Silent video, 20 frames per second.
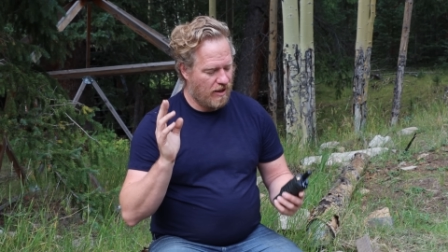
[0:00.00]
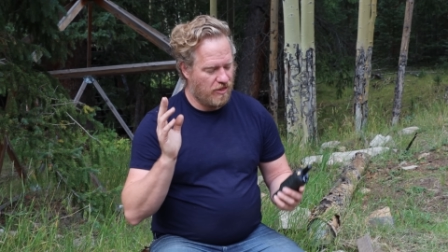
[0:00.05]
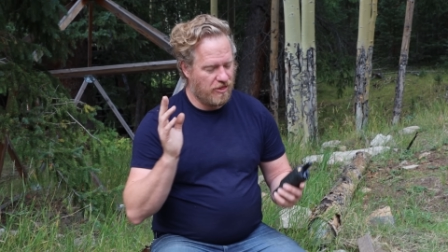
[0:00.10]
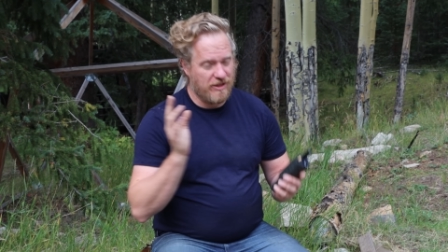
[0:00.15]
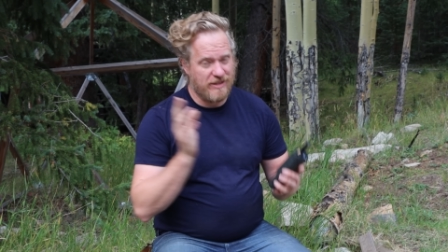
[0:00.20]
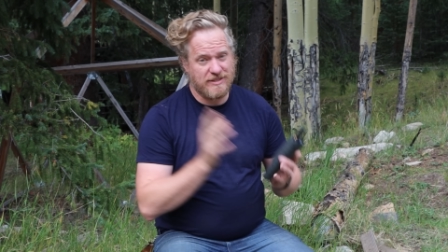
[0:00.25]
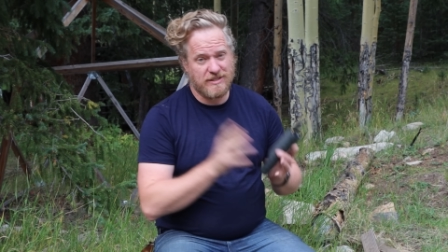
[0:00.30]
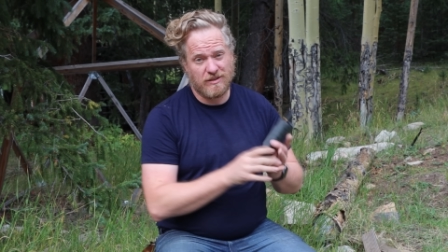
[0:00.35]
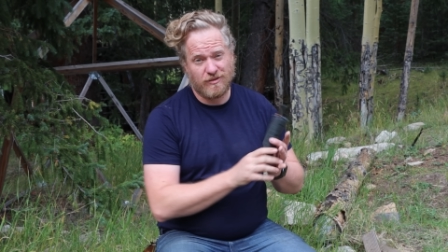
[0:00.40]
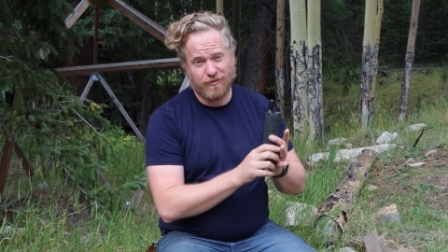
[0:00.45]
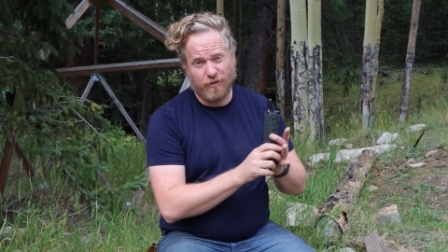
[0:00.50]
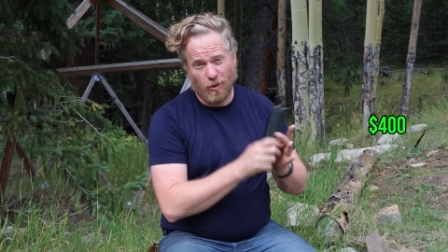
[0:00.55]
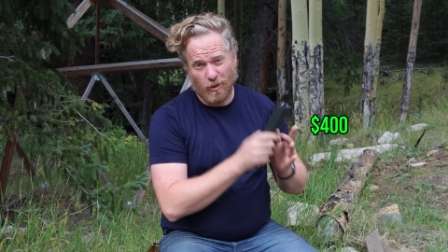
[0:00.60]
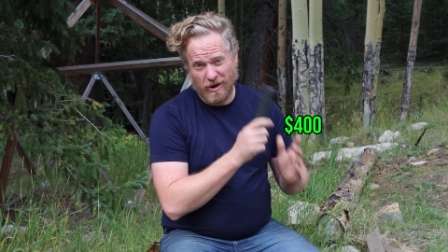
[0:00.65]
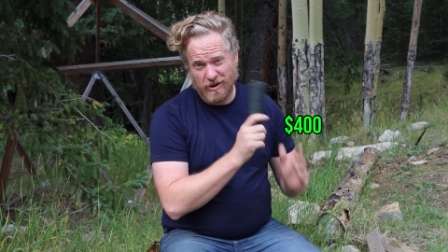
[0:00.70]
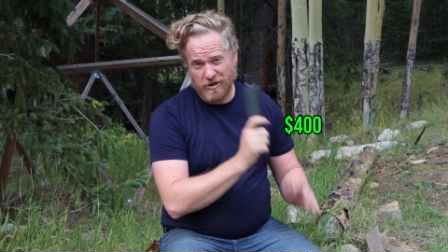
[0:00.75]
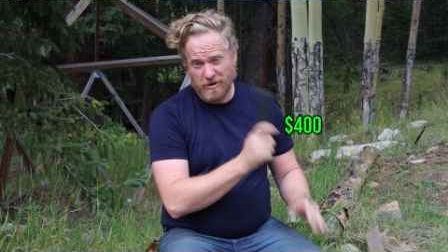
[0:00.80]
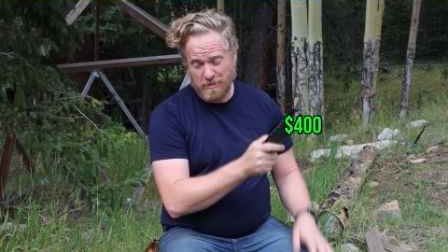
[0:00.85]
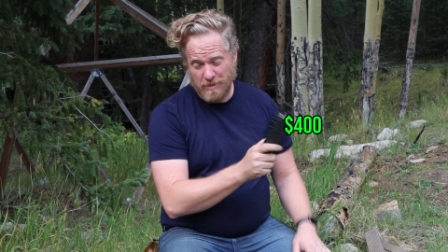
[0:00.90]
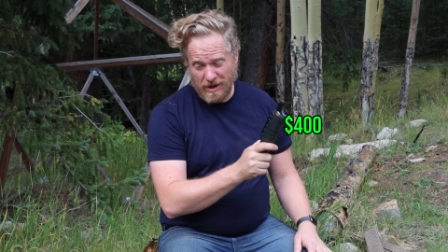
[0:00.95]
This is
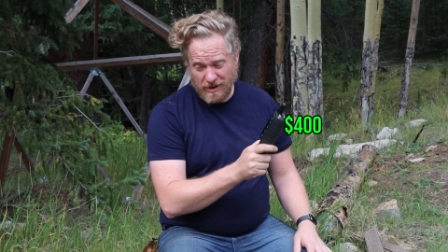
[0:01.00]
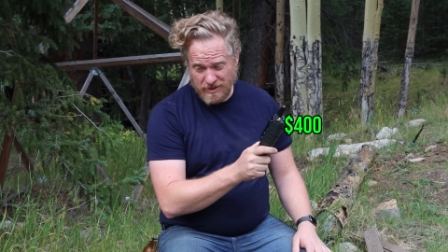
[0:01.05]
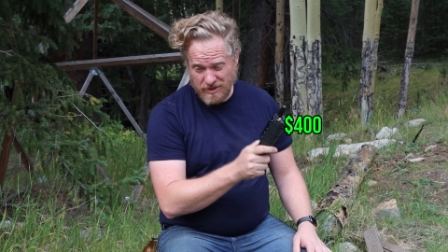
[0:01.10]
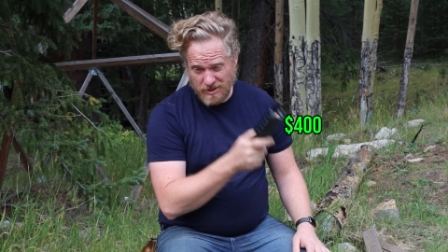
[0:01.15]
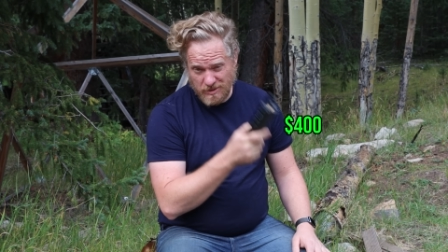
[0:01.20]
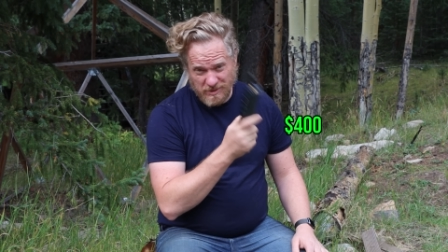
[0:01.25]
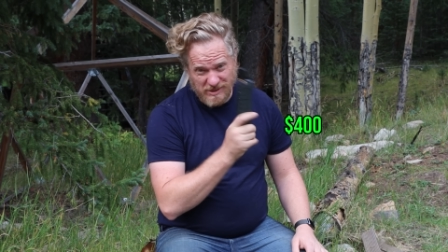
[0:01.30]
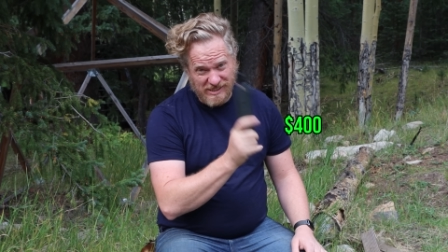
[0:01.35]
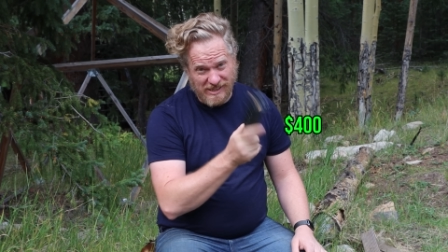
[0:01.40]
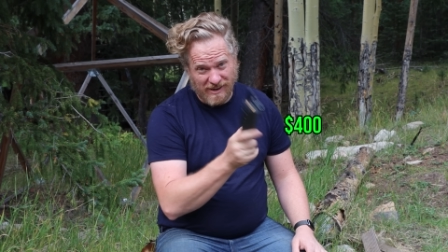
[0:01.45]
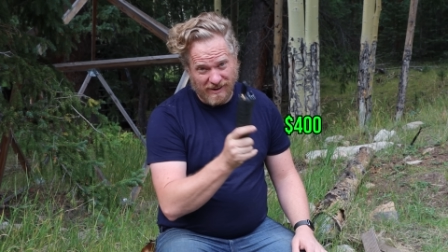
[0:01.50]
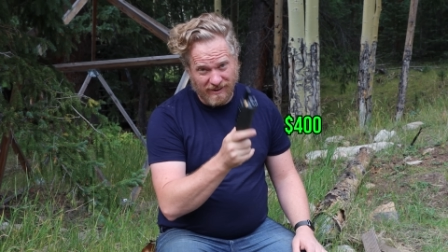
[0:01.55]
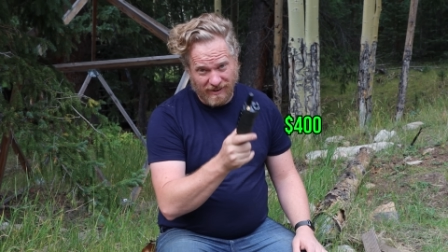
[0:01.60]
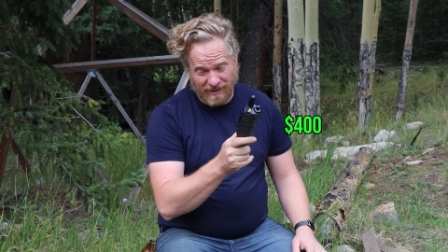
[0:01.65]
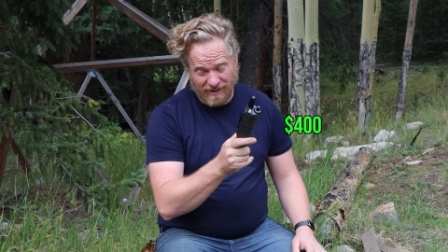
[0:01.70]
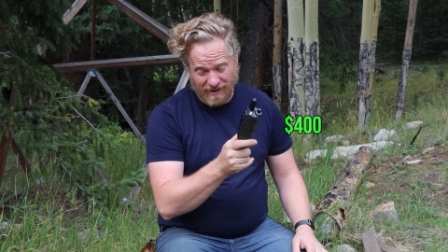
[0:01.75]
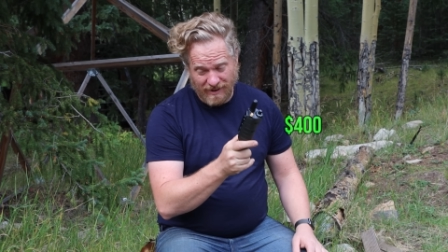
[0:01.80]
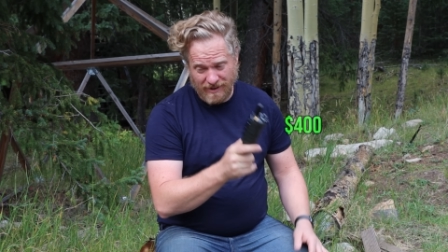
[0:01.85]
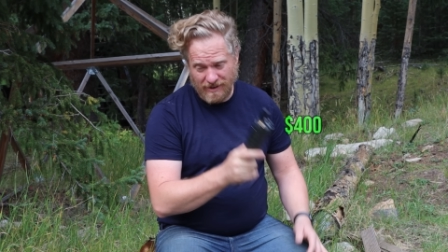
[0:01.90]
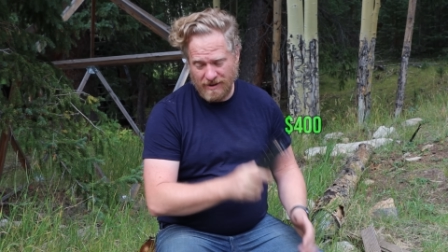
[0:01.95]
$400,
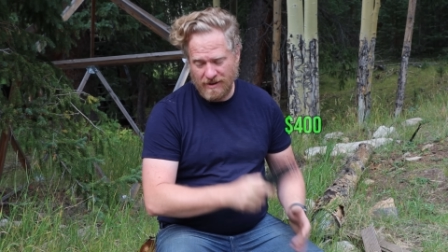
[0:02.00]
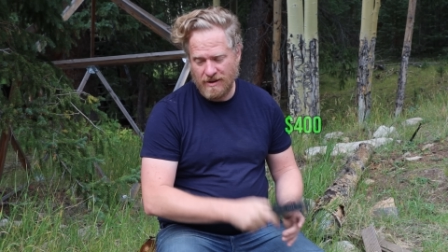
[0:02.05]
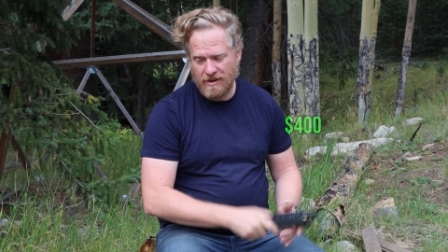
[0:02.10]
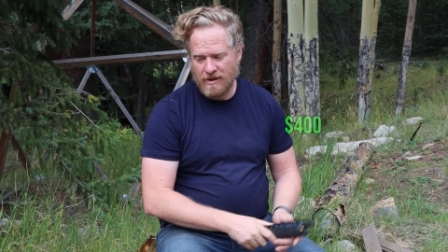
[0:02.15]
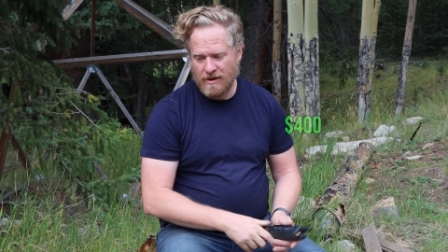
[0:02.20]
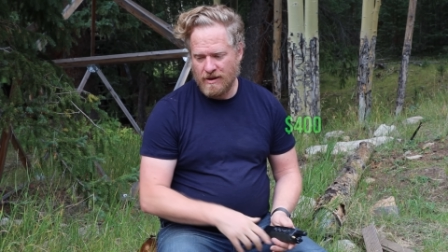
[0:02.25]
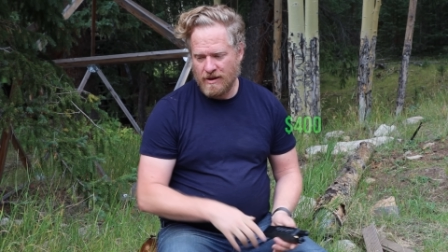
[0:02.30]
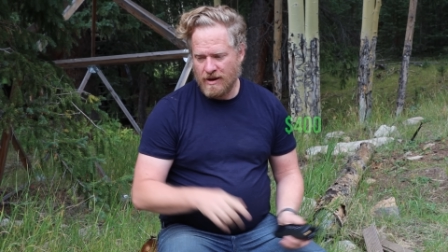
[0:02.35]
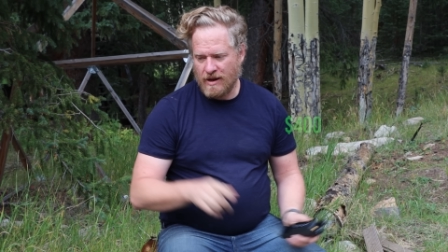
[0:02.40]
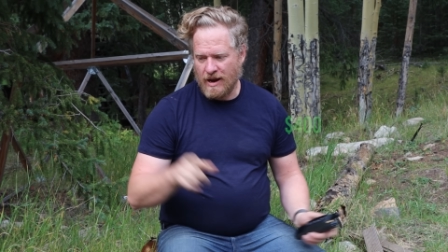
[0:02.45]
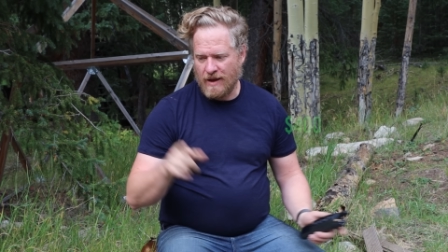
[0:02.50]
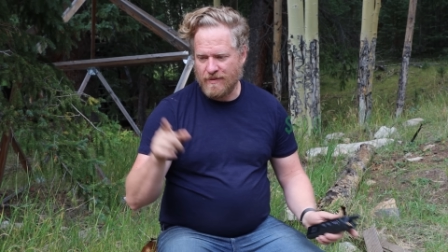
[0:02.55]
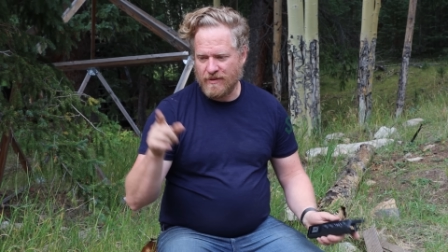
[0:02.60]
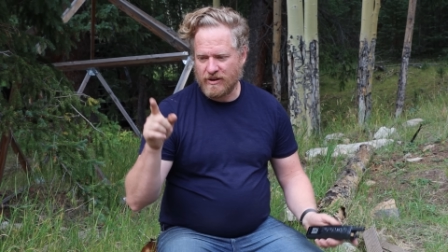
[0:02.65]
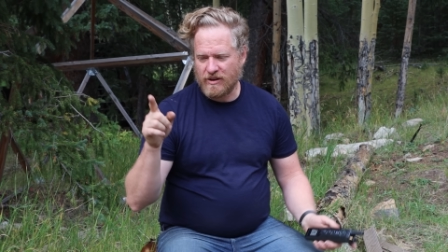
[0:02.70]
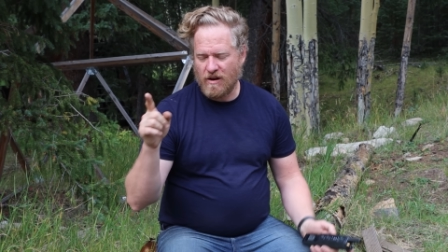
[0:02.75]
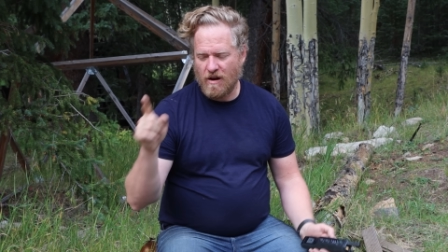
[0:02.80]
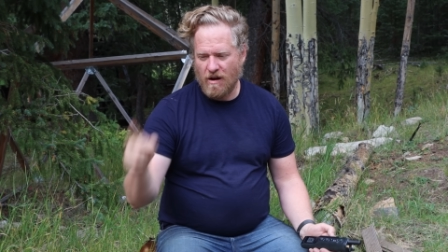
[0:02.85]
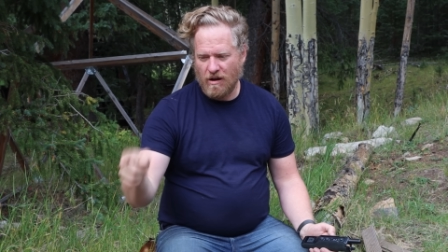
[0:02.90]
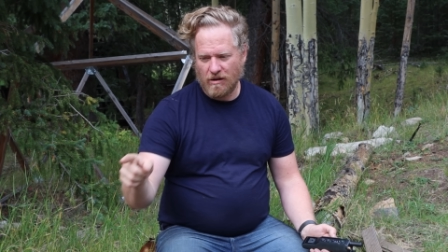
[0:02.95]
$399, and the
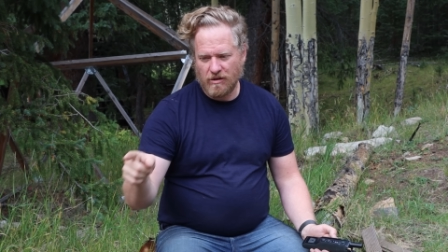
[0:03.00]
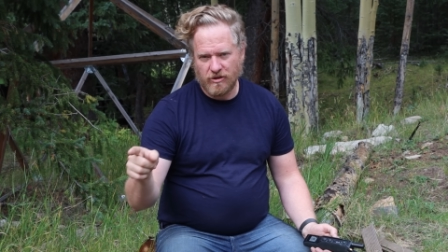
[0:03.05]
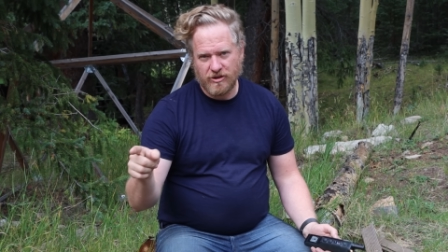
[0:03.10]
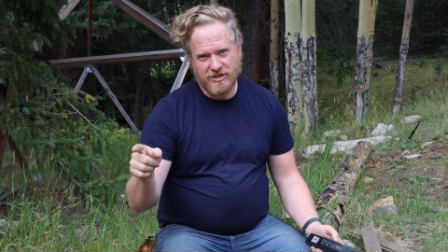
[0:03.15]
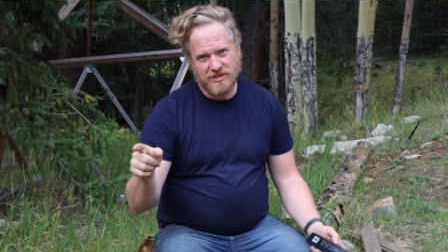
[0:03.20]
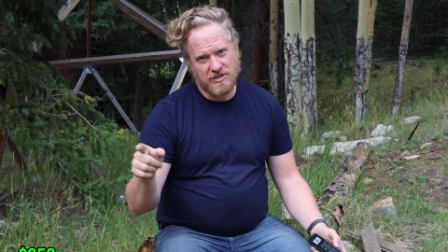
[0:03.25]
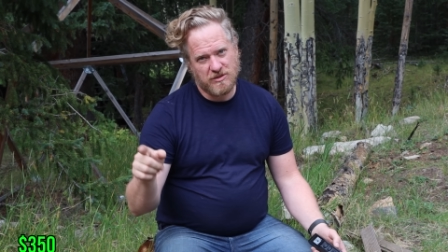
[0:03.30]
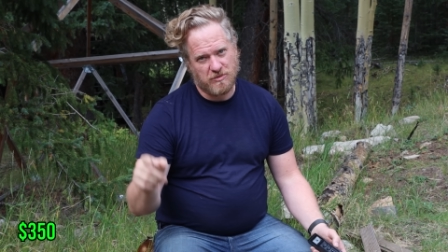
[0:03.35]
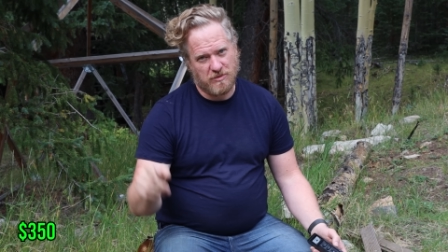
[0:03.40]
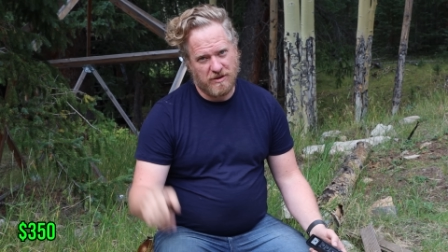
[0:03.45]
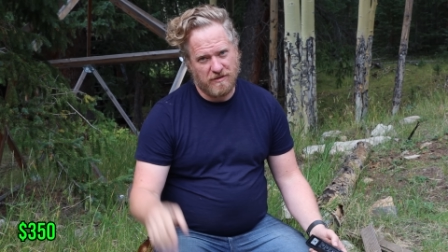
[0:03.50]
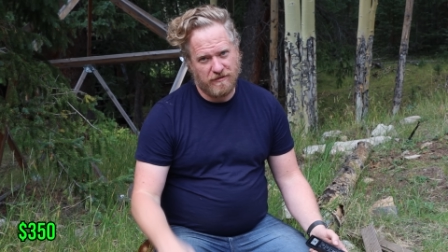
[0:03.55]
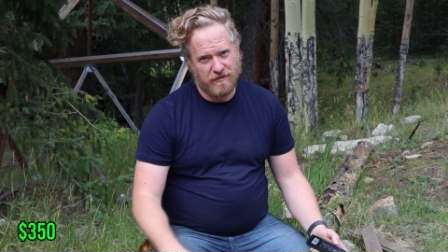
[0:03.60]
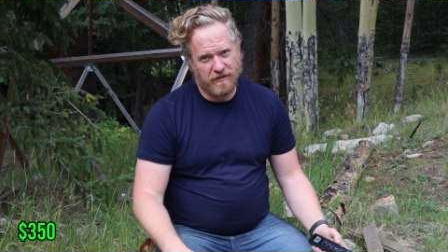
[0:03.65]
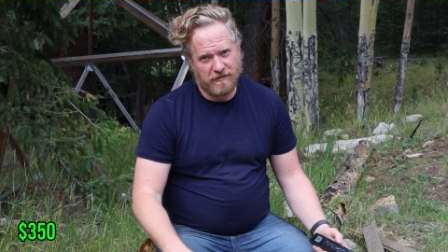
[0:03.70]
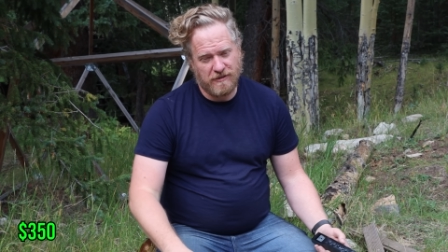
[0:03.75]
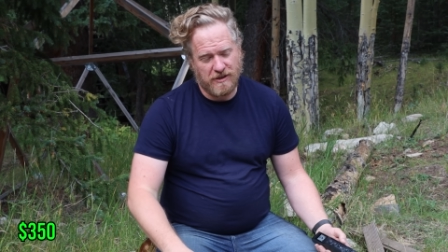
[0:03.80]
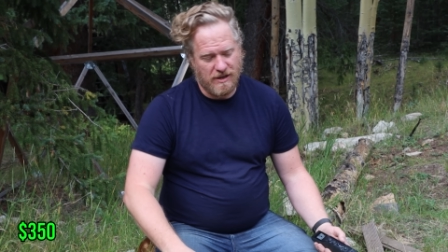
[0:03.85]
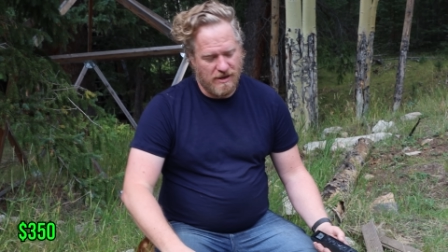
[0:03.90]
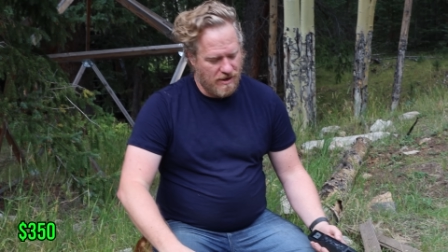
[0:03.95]
collar is
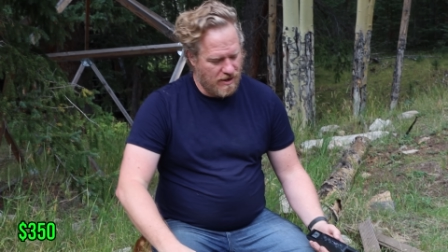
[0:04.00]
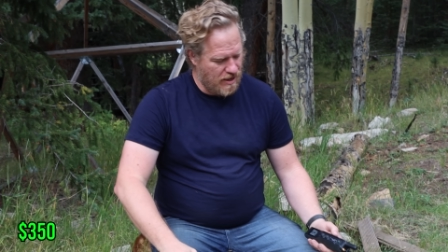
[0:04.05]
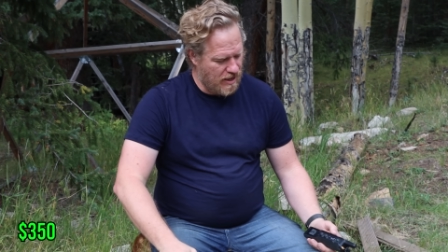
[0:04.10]
$350.